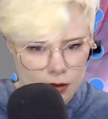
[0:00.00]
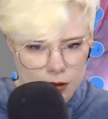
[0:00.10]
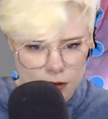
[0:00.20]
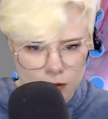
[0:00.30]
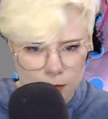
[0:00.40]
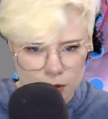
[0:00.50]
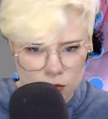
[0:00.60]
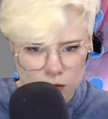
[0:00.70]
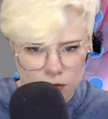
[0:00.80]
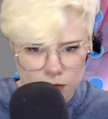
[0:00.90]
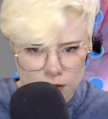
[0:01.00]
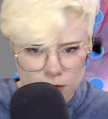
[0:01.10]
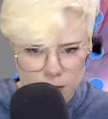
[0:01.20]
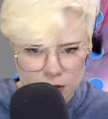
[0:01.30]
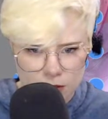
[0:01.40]
And then measuring this
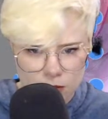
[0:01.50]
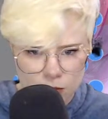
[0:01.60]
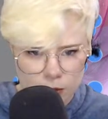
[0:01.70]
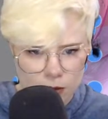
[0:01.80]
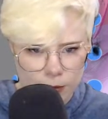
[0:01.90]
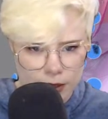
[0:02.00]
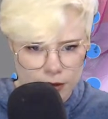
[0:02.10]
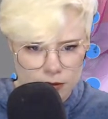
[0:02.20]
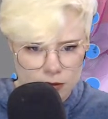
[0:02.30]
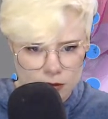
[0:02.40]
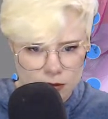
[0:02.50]
piece, 308.